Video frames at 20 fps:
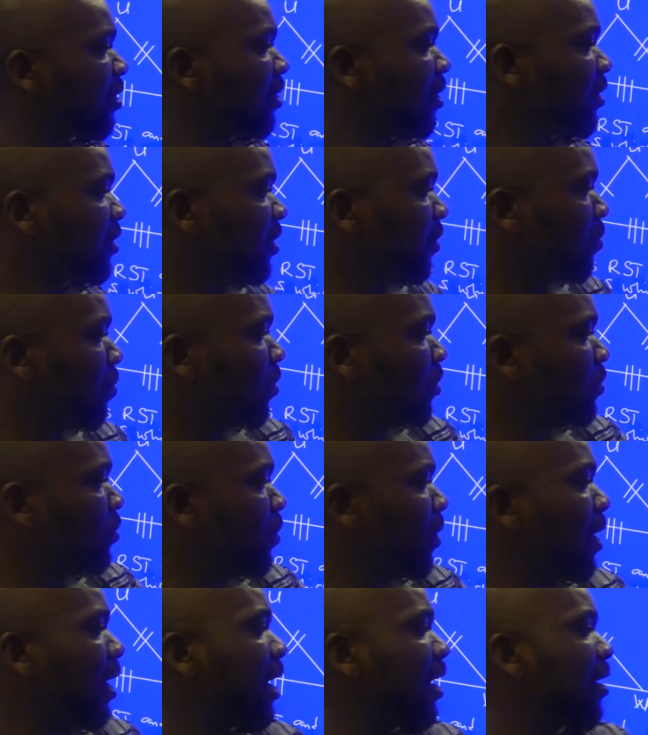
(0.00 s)
is equal
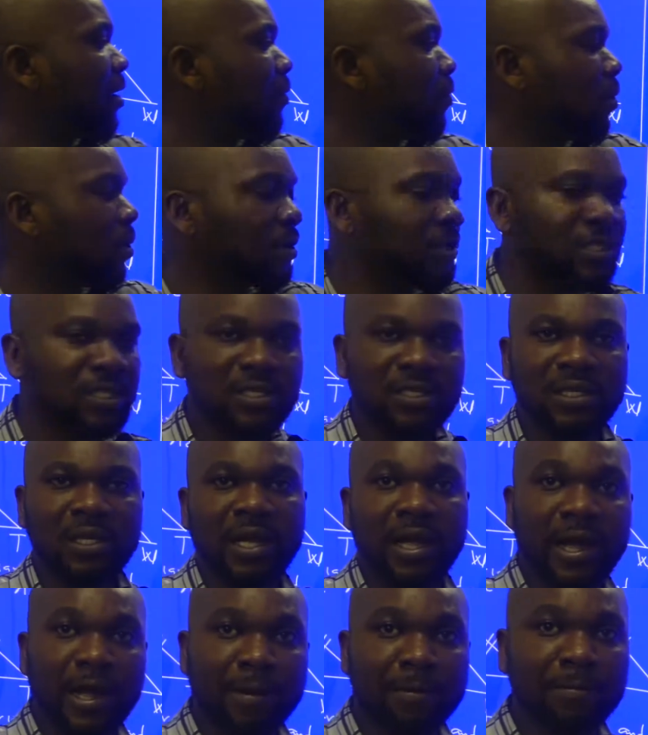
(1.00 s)
to L what?
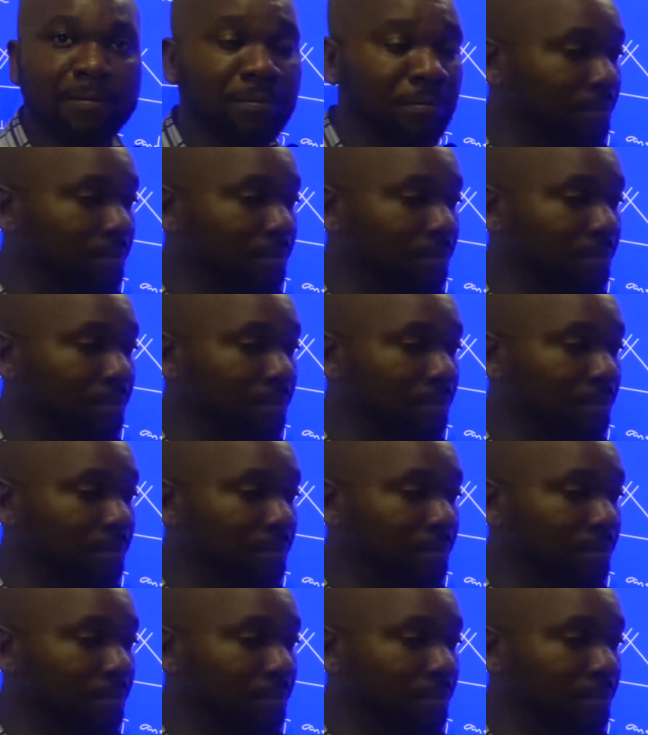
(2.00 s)
M.